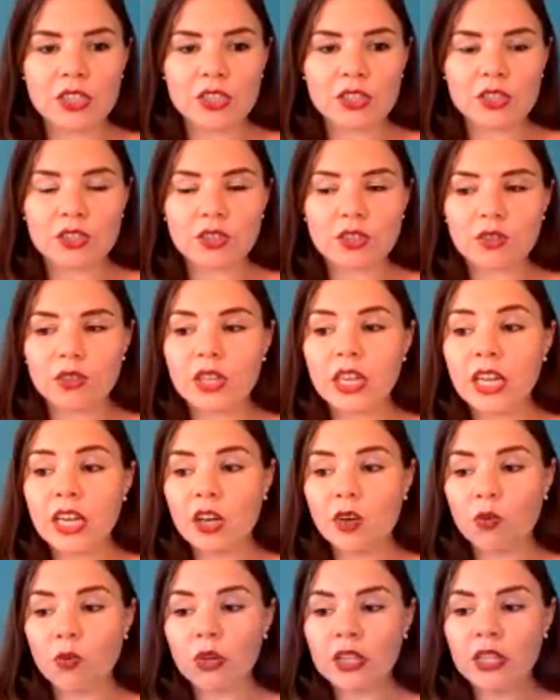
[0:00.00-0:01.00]
So
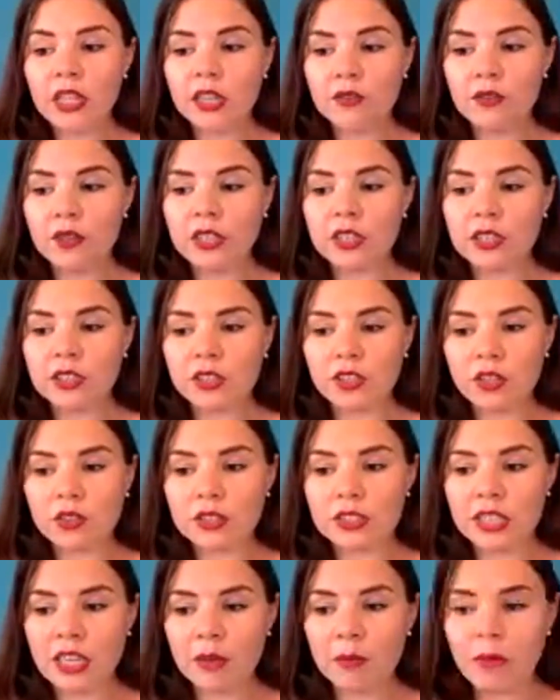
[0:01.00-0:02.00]
we live in this third
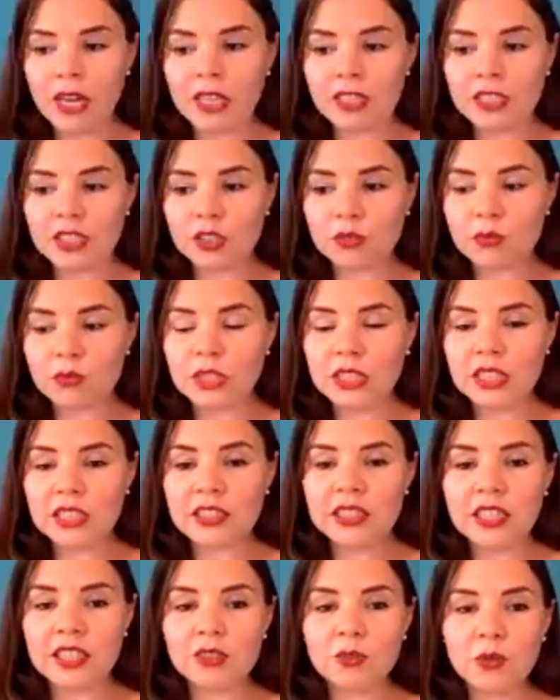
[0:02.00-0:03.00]
dimension, meaning
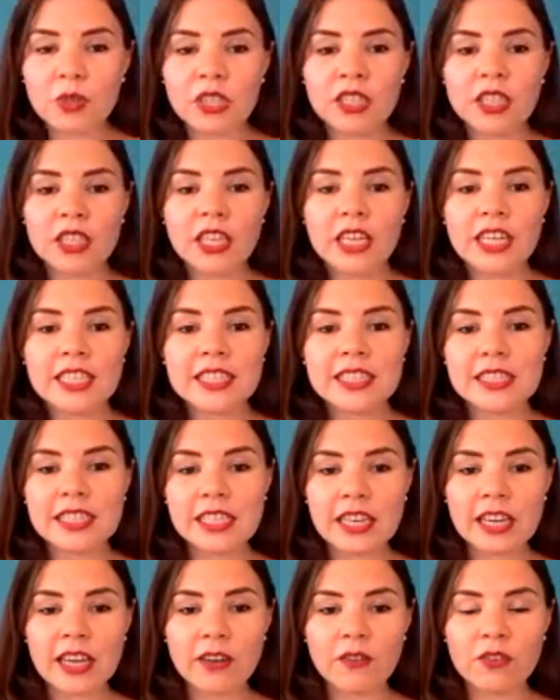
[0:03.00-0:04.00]
that we see
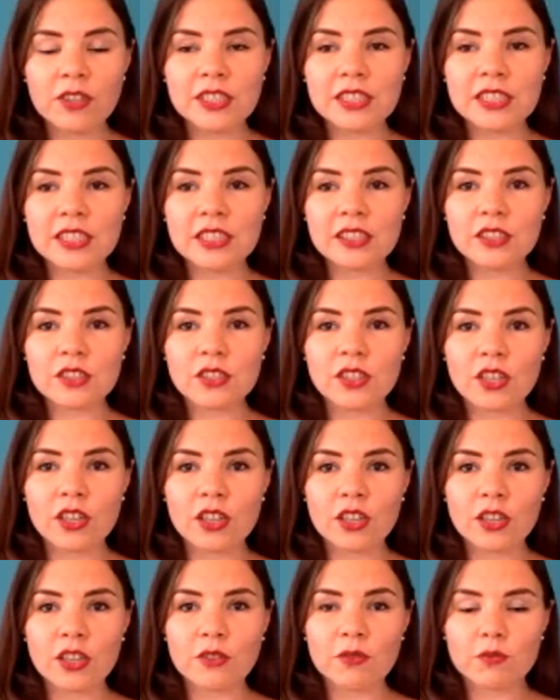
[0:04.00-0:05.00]
everything
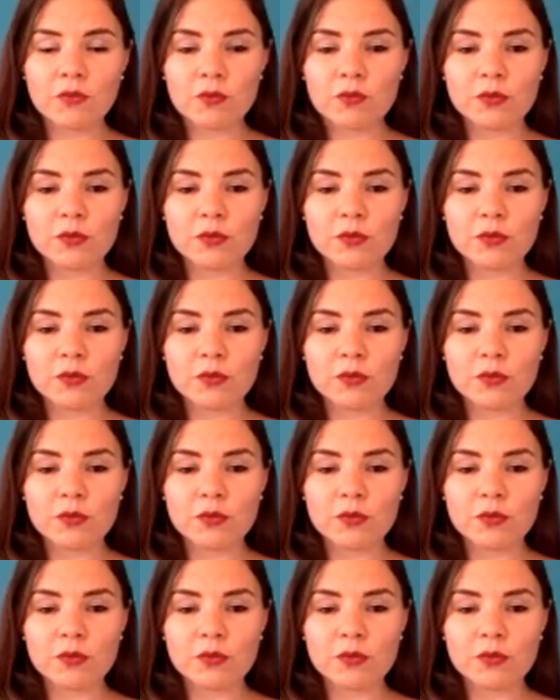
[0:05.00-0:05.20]
from